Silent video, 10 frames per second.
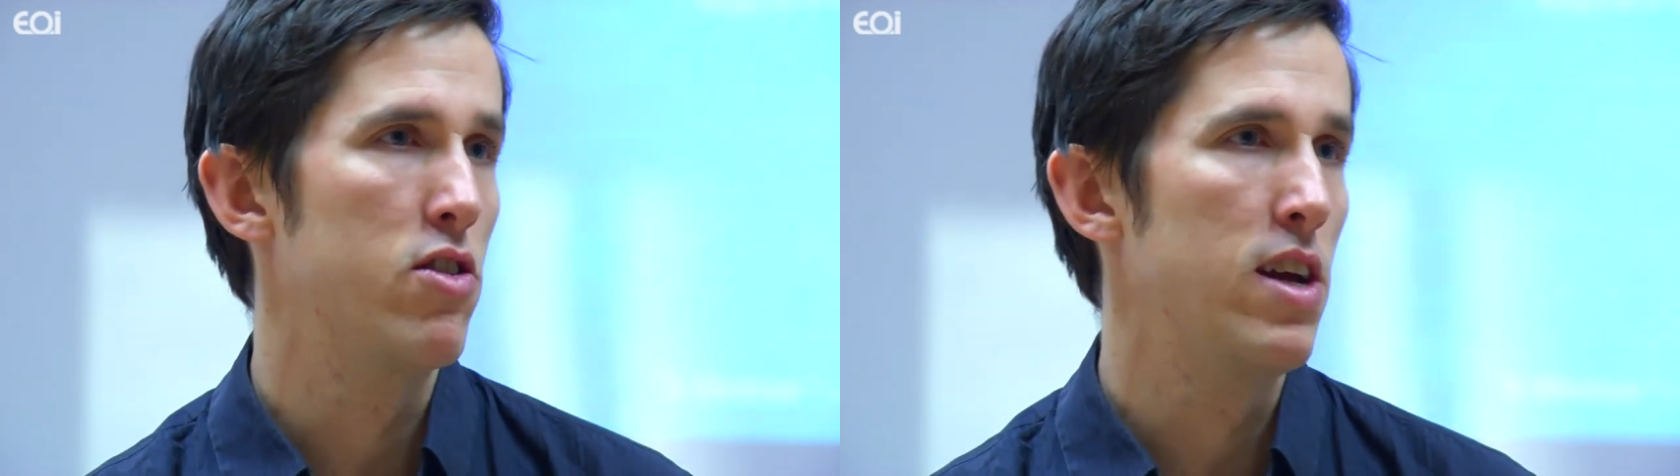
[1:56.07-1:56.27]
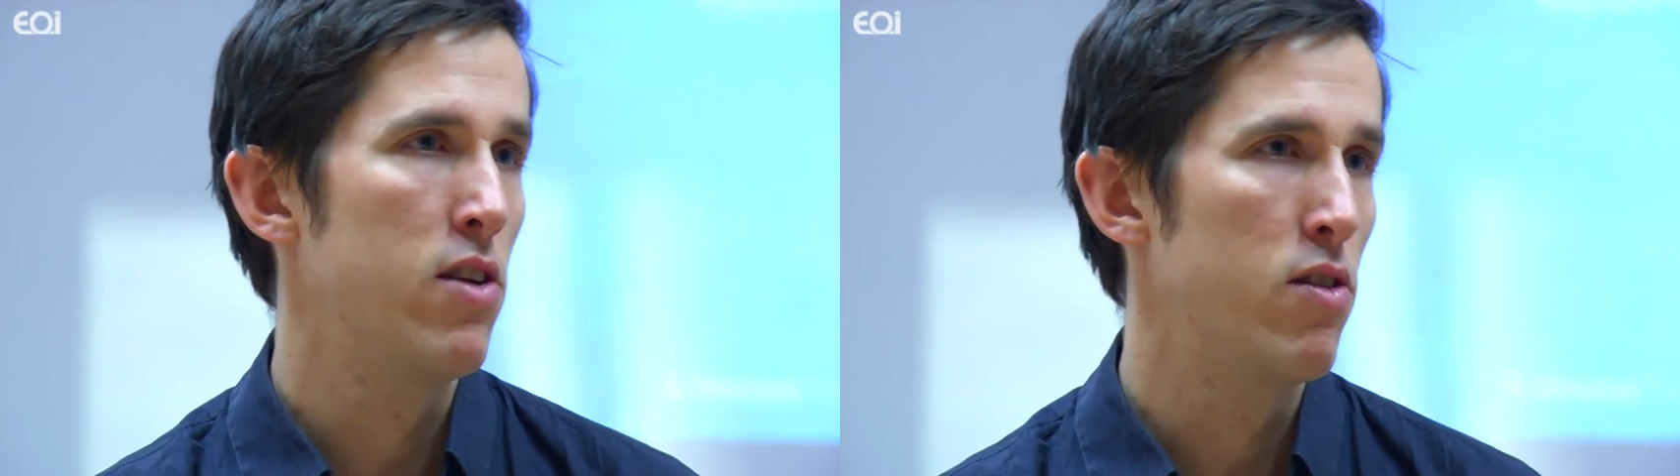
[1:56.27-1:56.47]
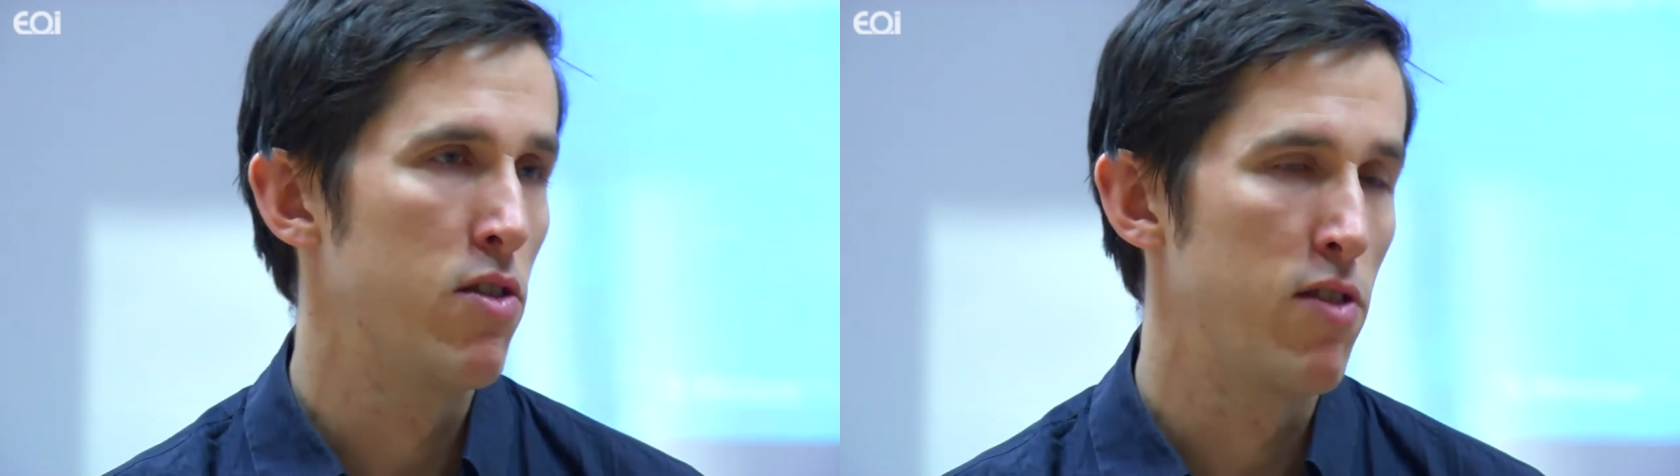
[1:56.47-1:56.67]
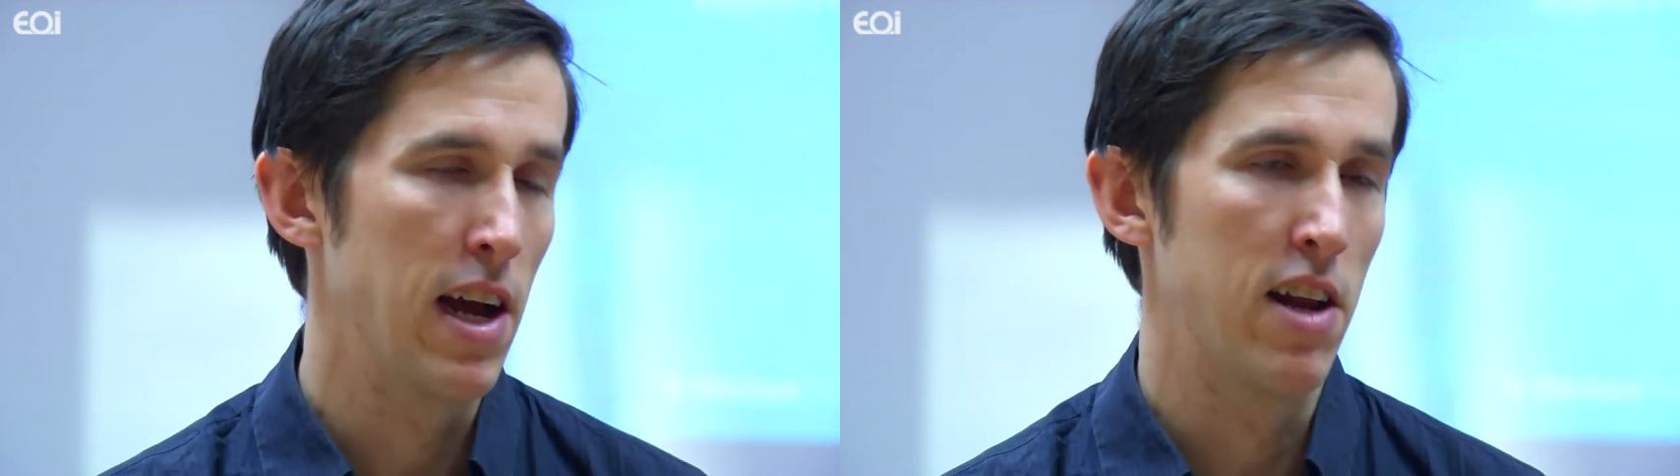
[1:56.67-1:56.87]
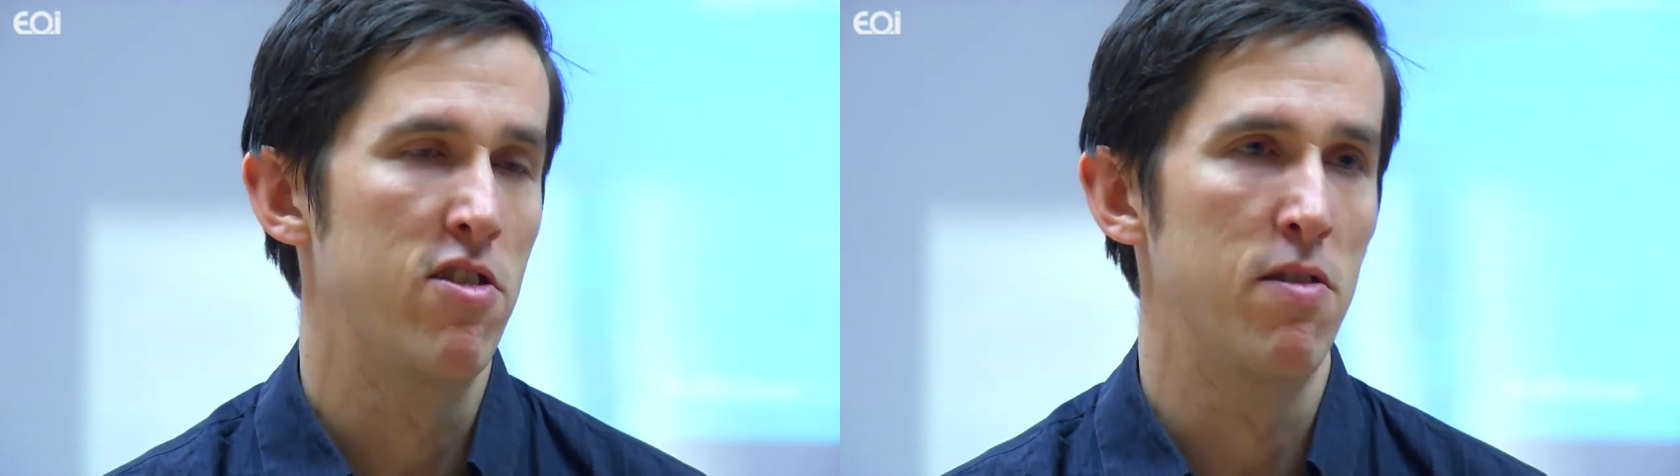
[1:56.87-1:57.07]
in the
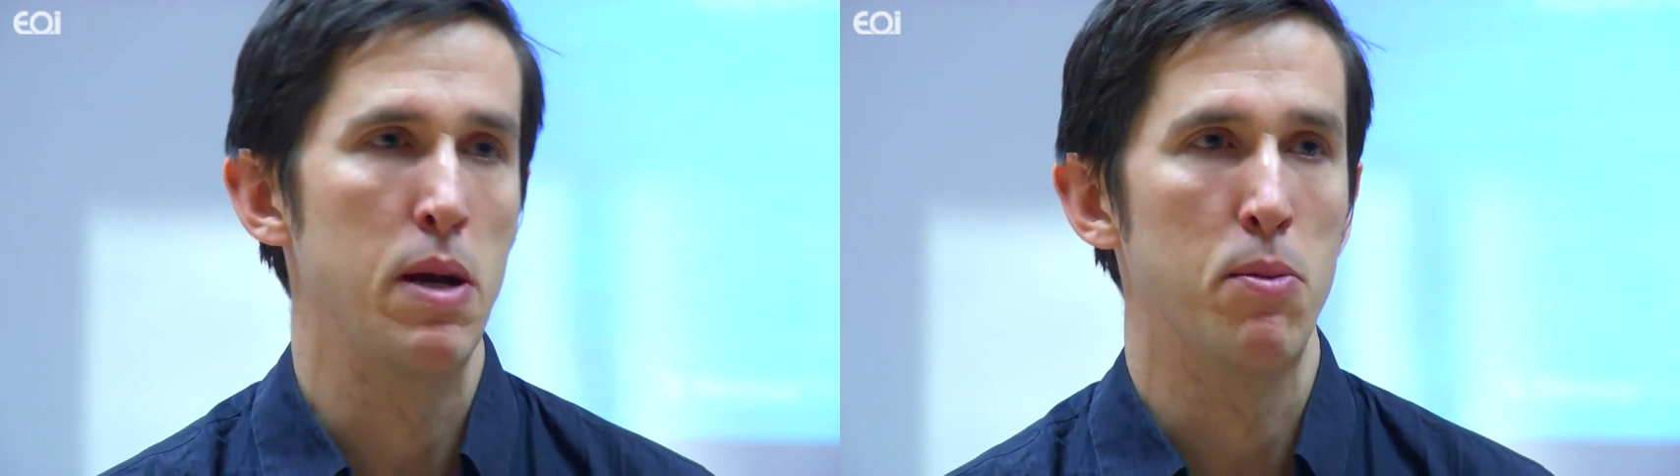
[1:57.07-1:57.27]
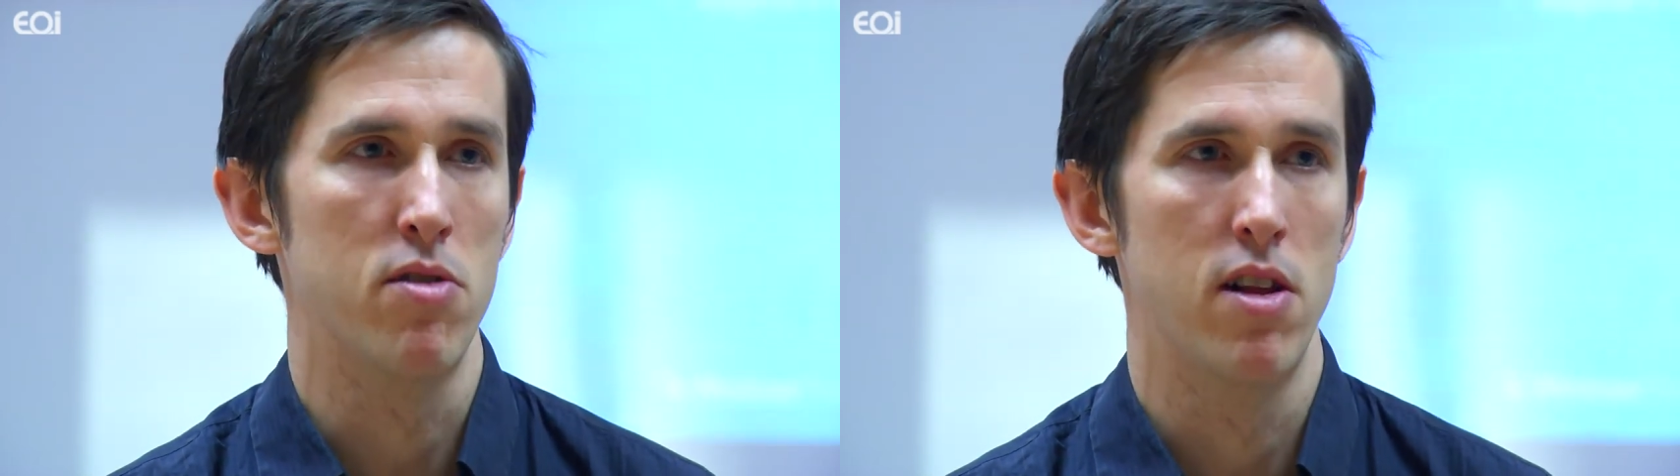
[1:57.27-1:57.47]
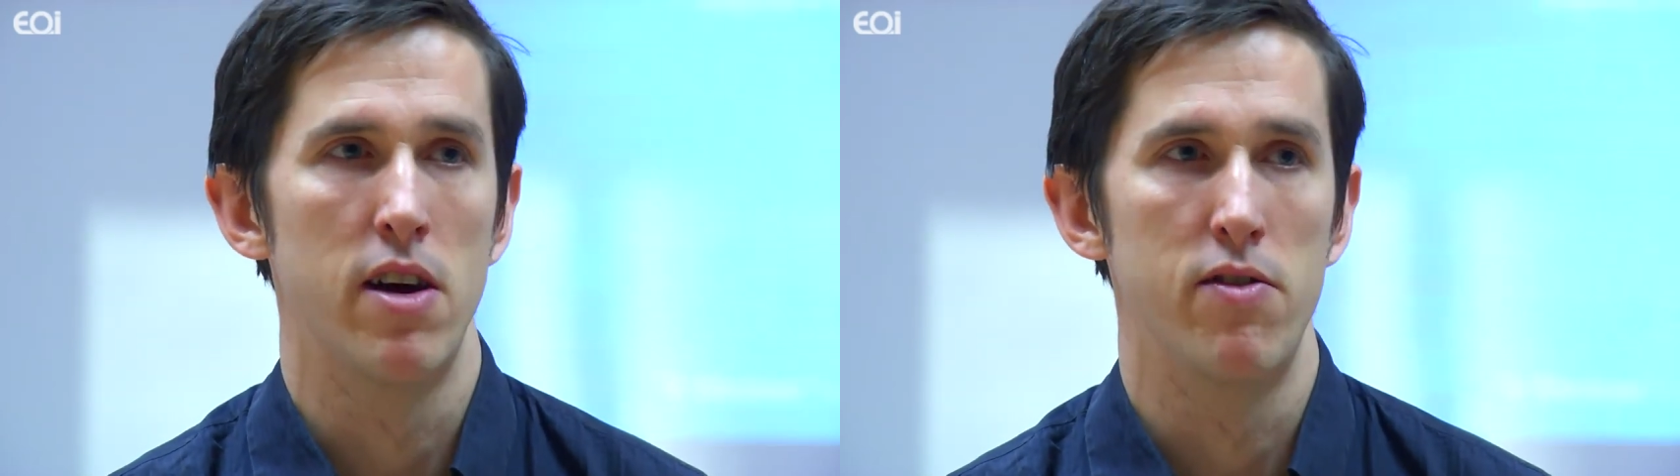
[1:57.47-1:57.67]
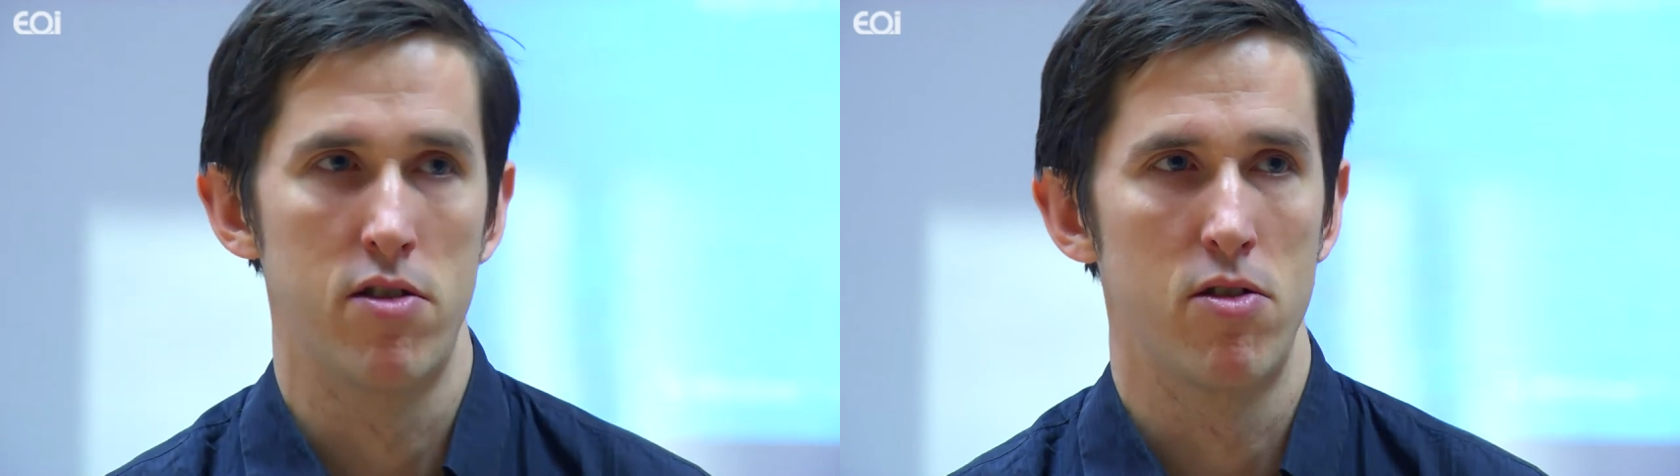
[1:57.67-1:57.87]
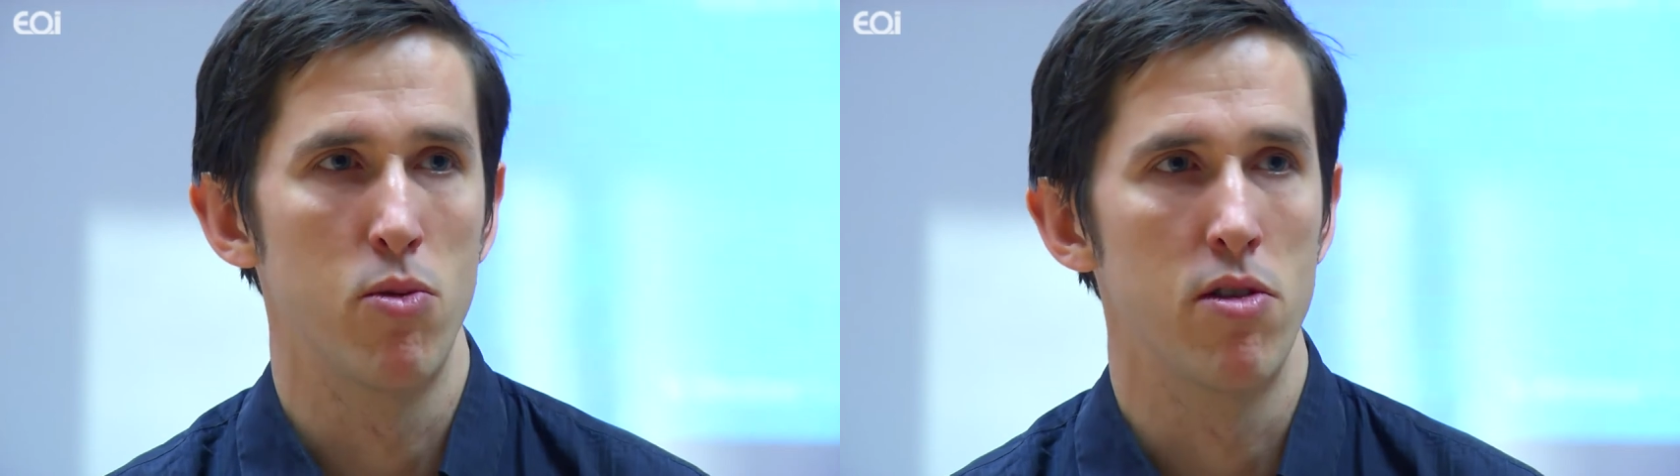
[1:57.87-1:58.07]
reality of people's lives
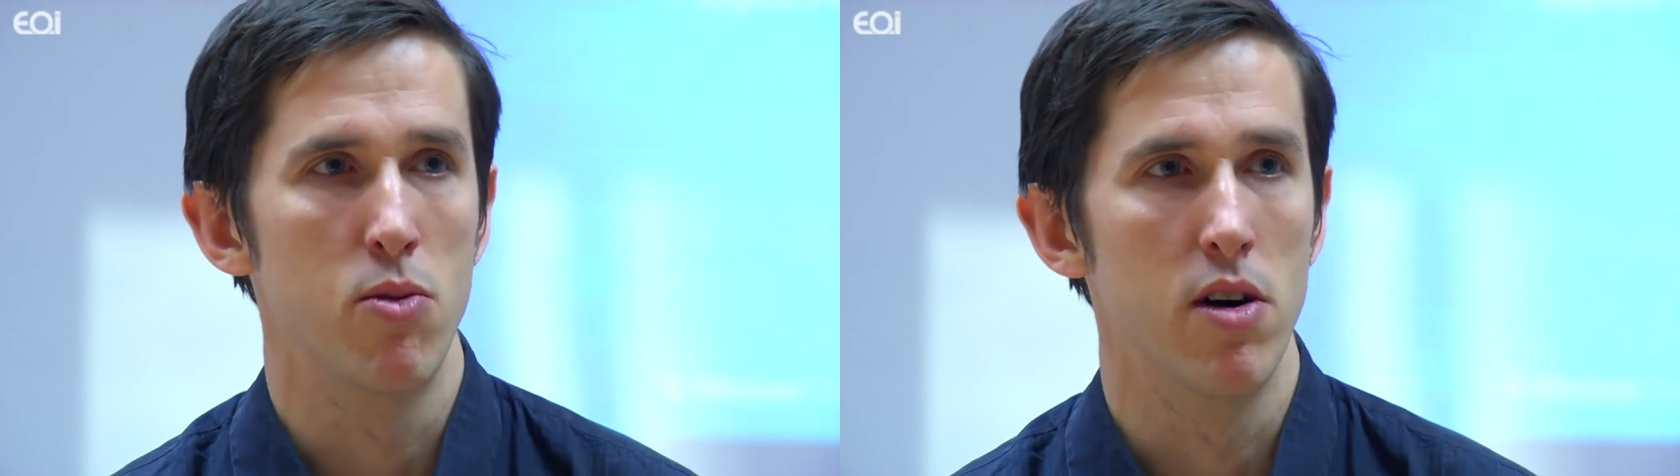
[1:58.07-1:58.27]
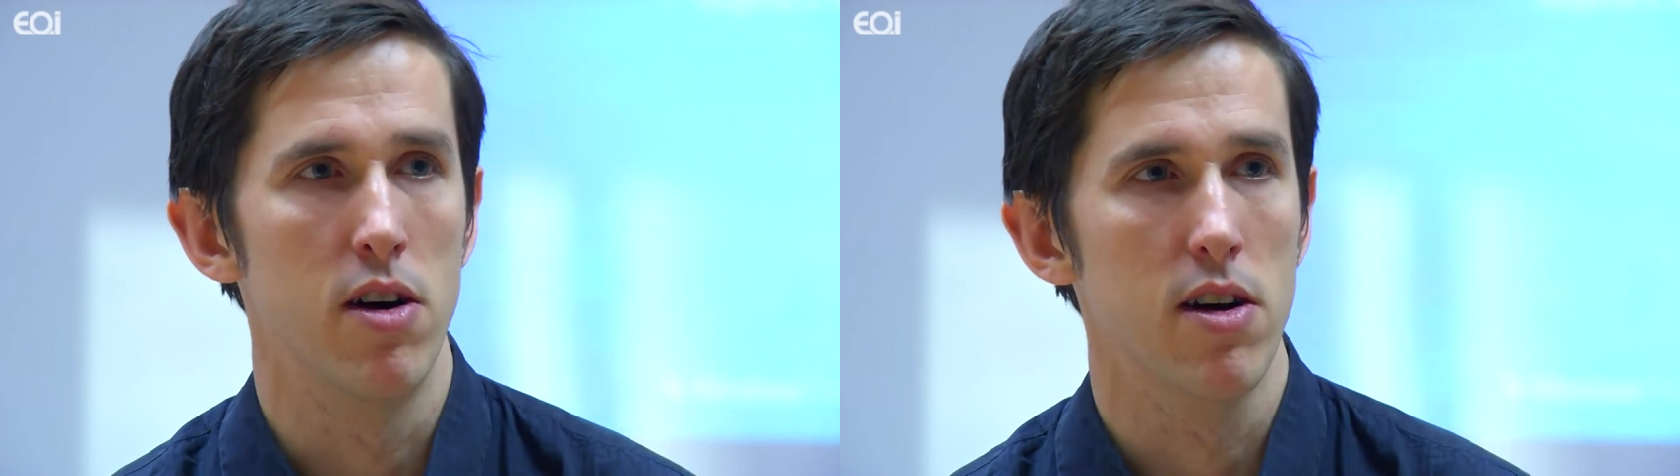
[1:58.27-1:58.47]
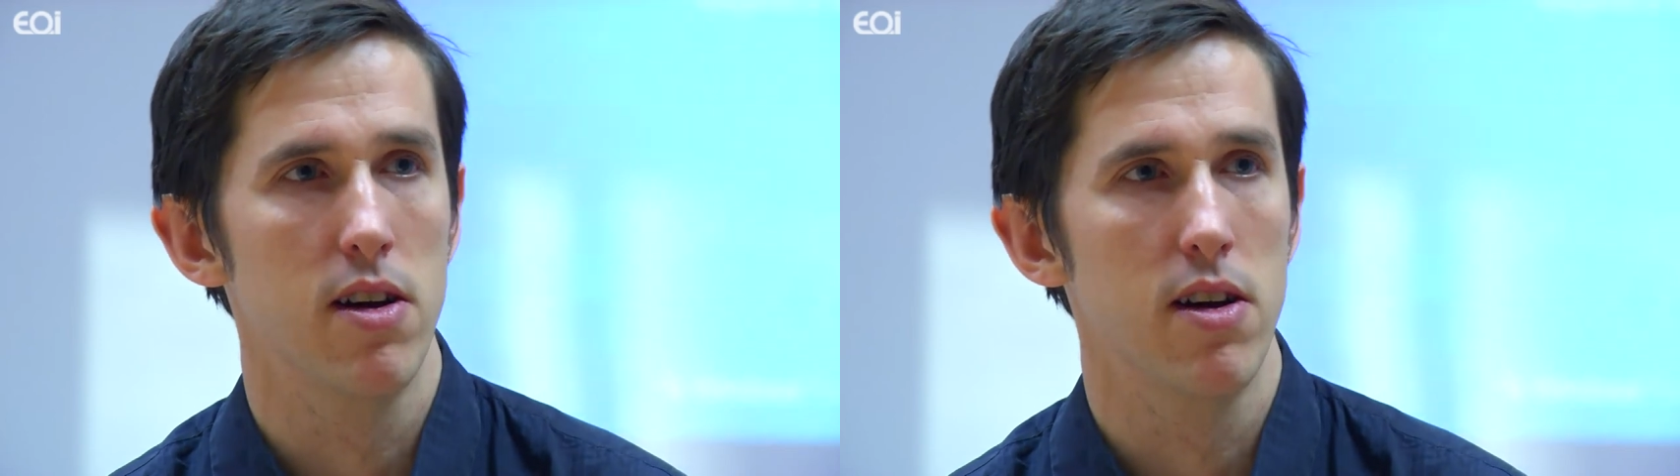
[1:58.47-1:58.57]
doesn't always work.